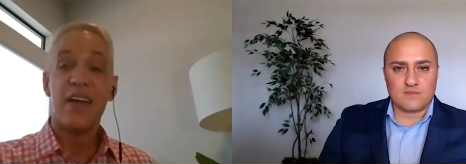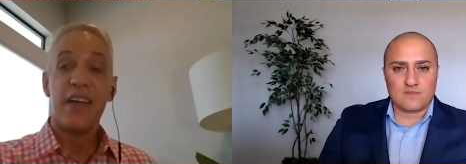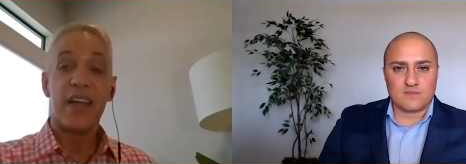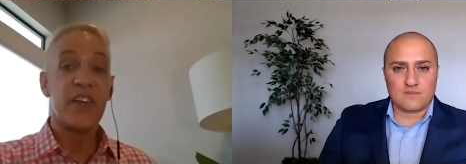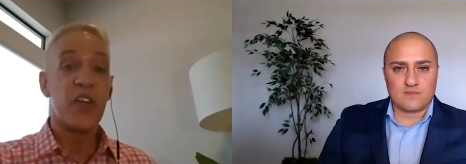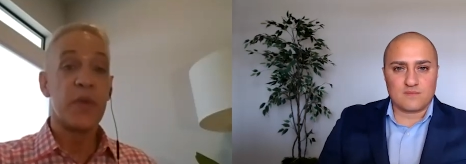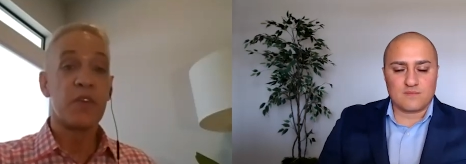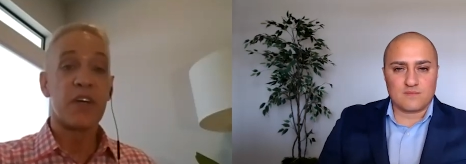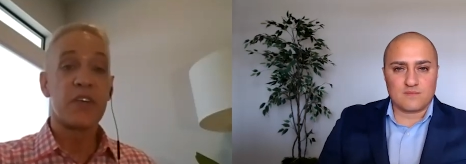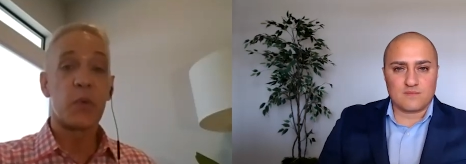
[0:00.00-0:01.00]
Speaker 1: in human
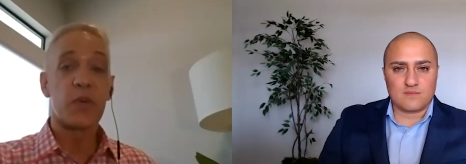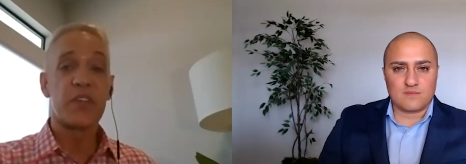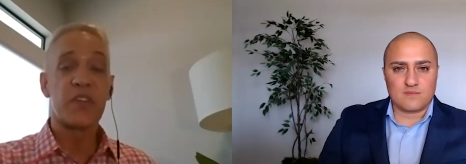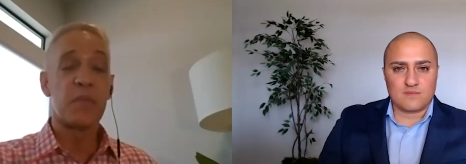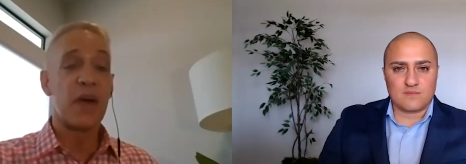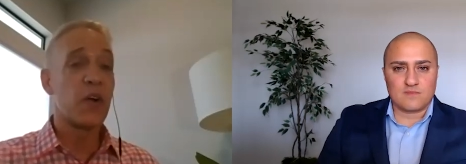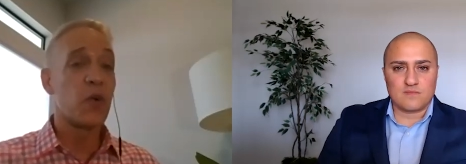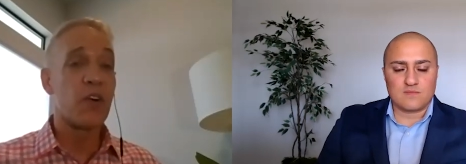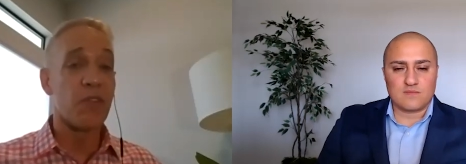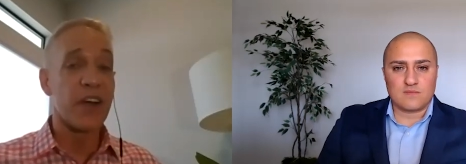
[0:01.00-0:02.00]
resources my whole
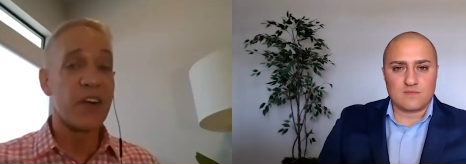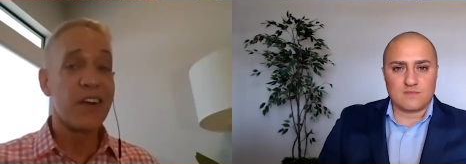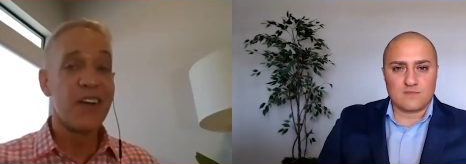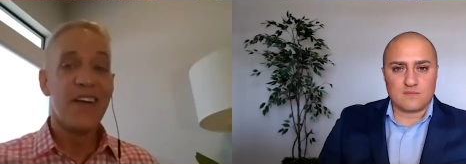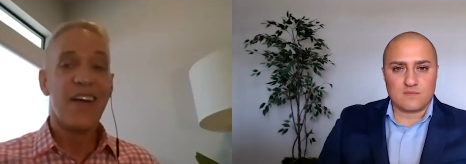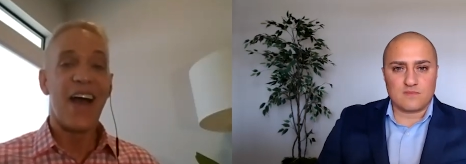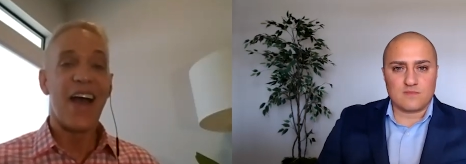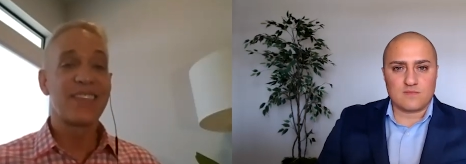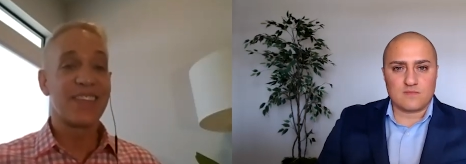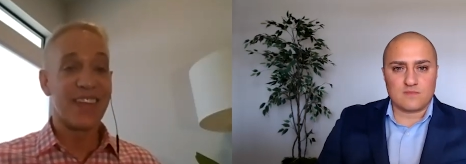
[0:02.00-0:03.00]
career. I
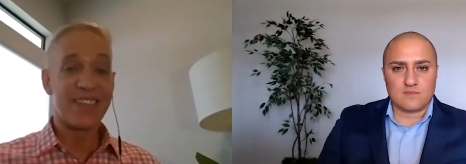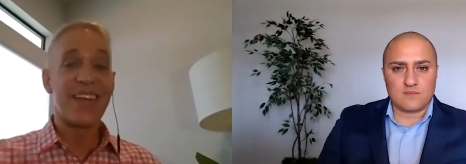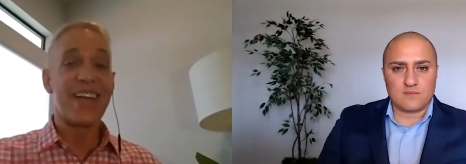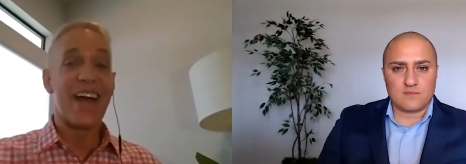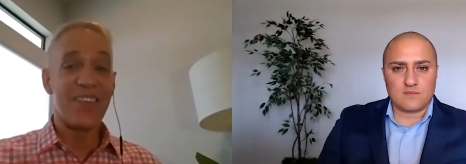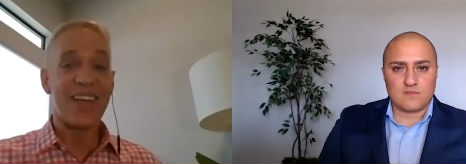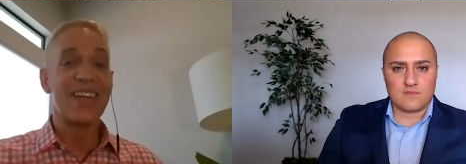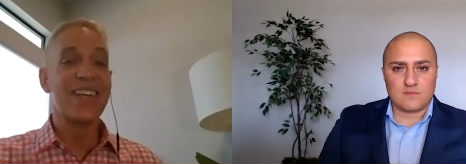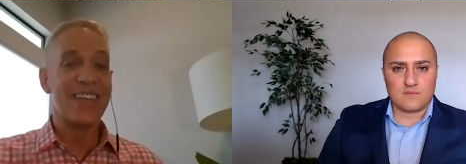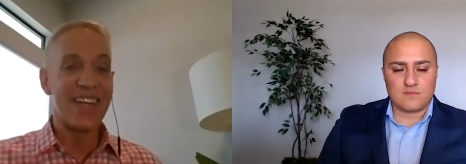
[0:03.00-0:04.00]
actually set out and
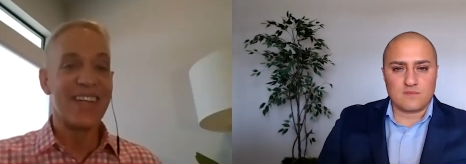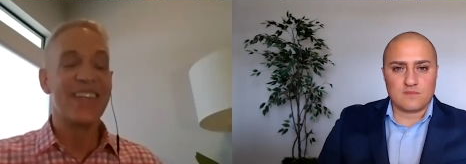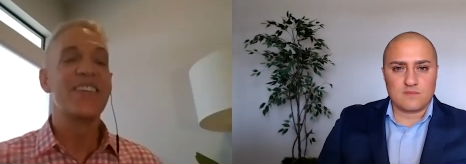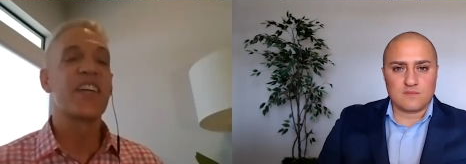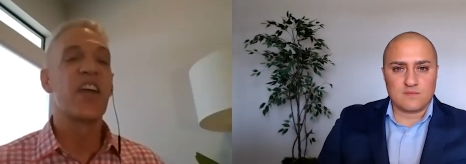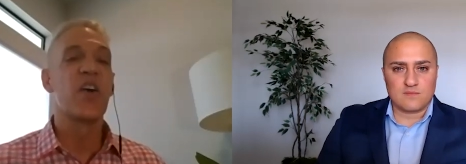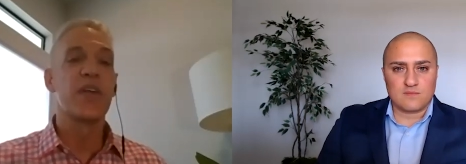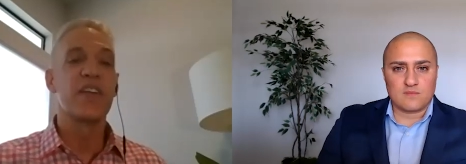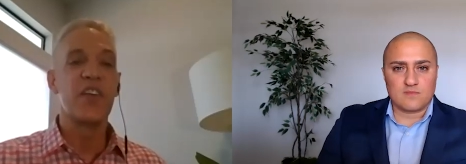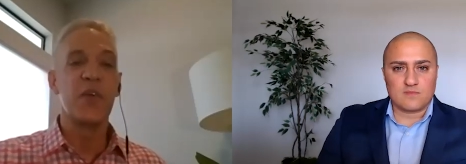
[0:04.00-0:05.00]
intended to go
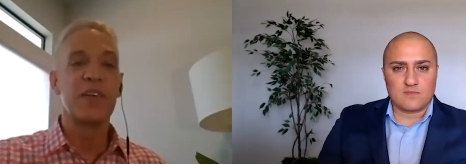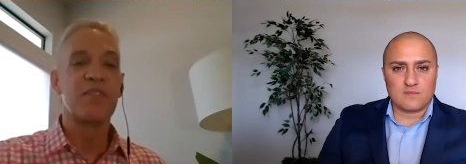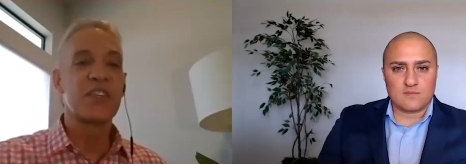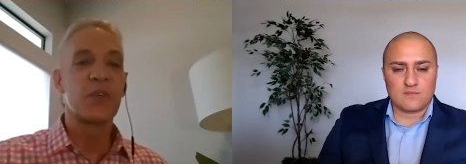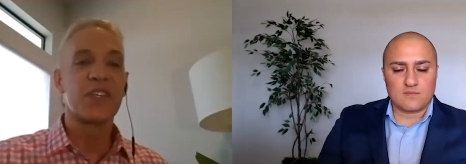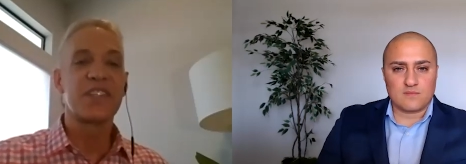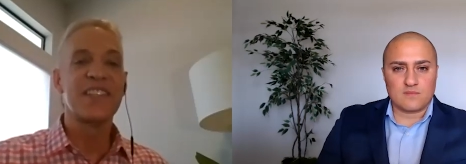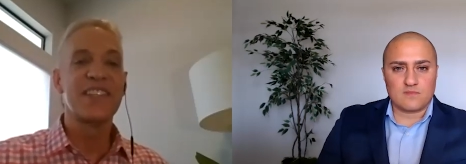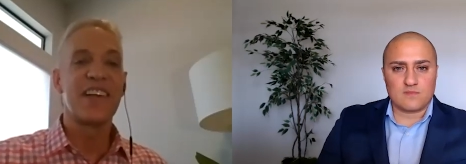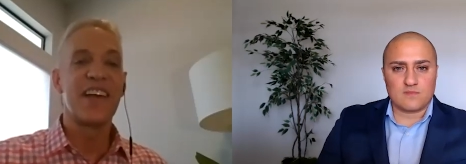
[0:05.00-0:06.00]
into human
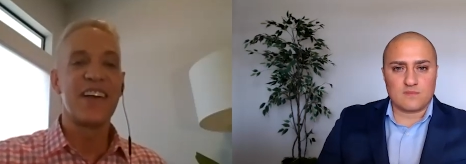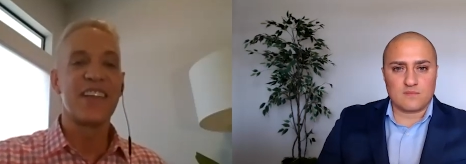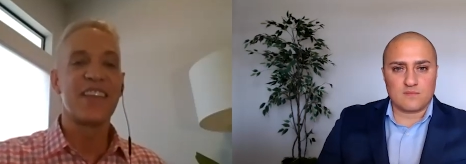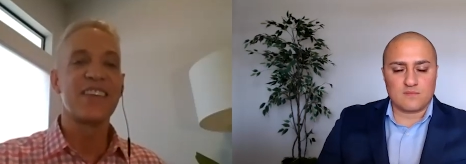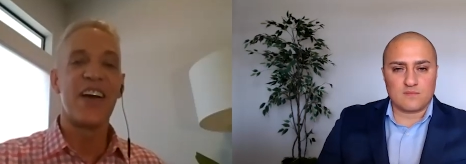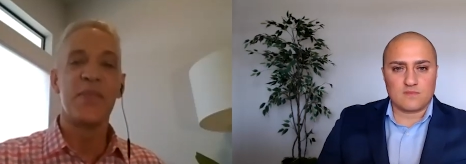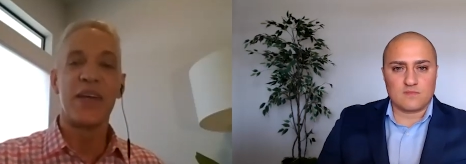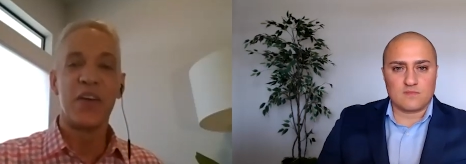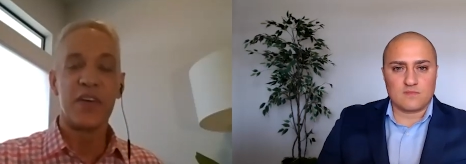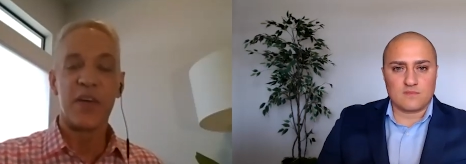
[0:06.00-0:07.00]
resources. Uh, at the time, I
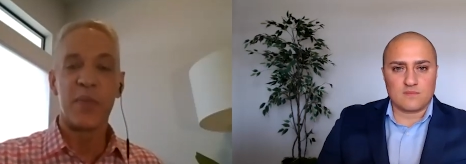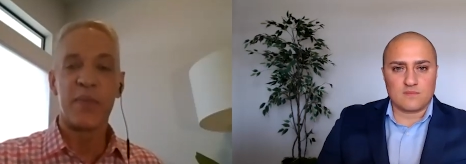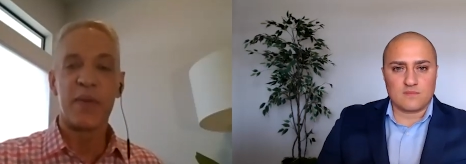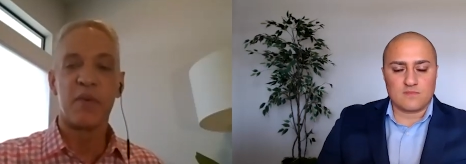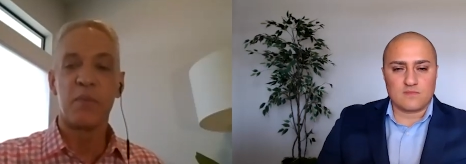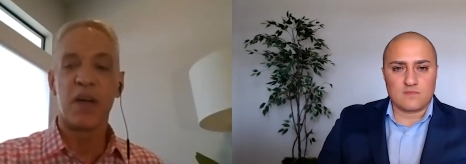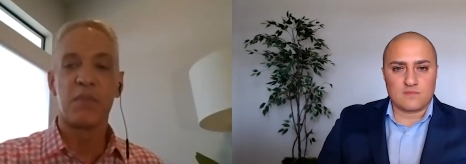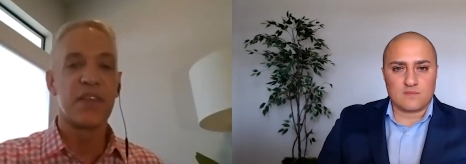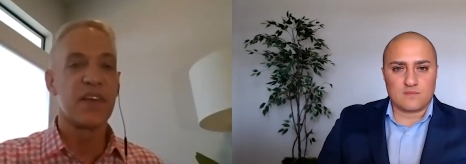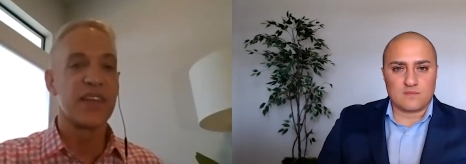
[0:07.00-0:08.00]
know a number of people probably
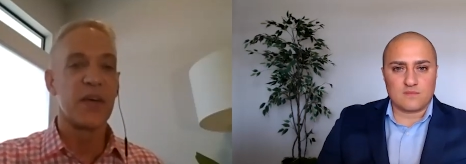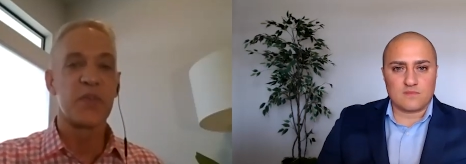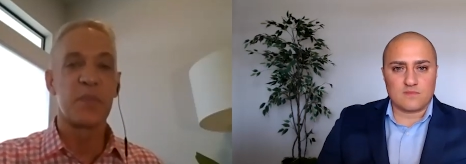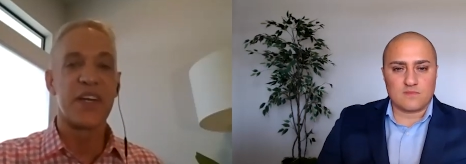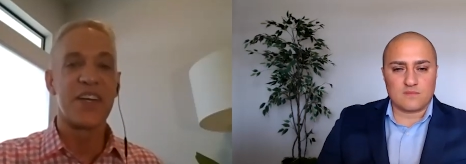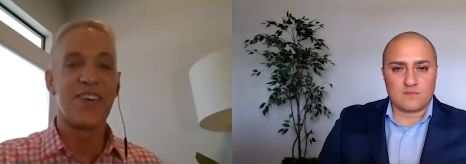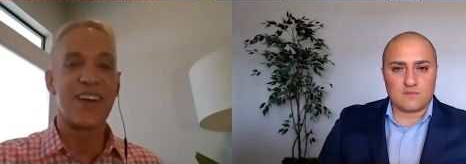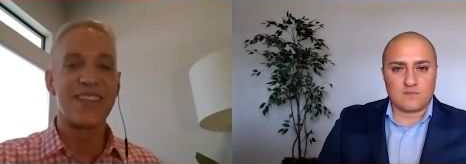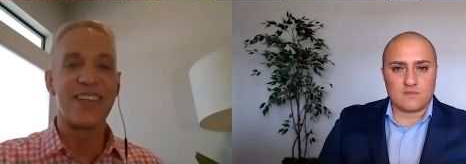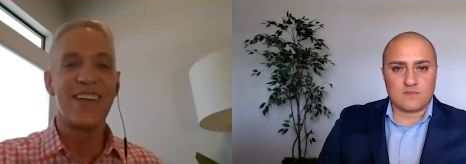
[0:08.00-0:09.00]
thought that was pretty
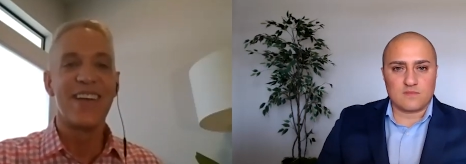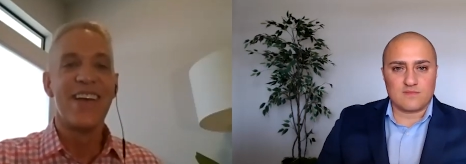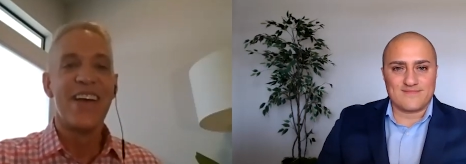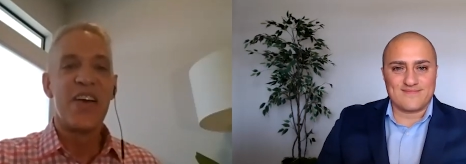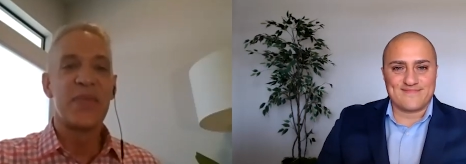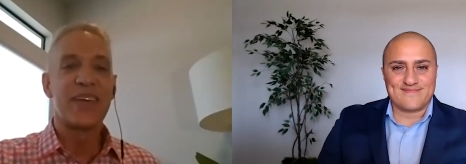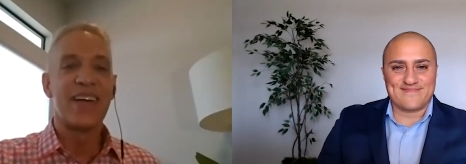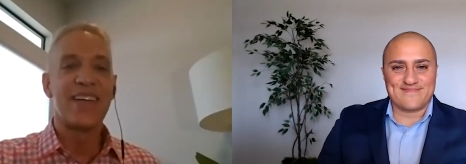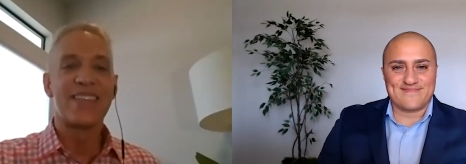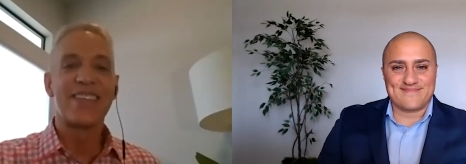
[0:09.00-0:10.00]
crazy, but I
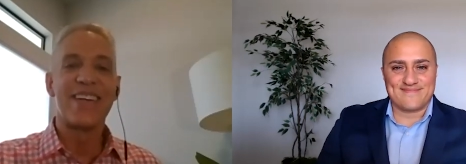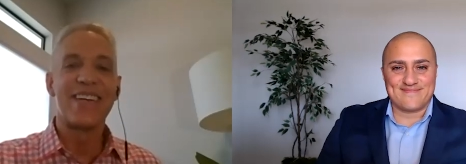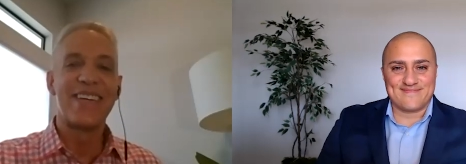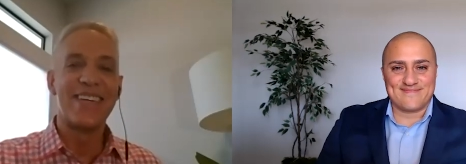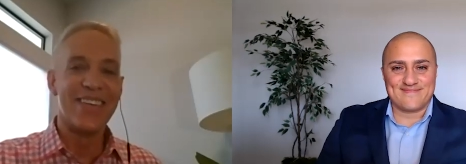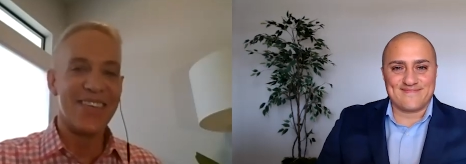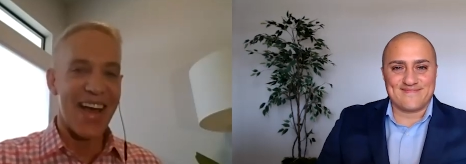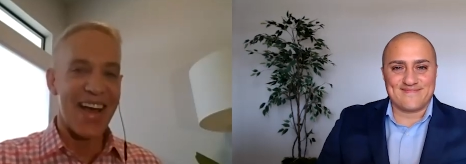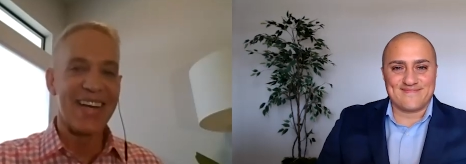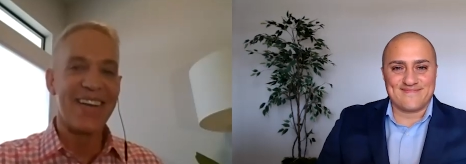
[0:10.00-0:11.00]
decided to do
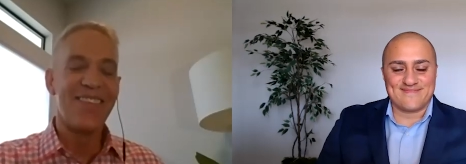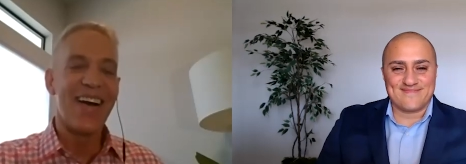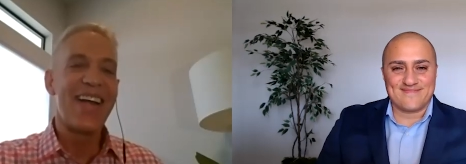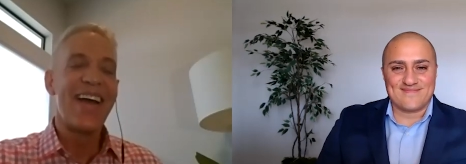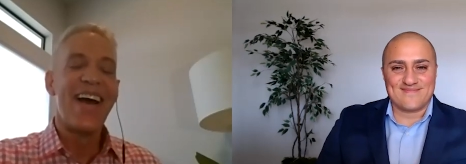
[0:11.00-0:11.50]
that anyway.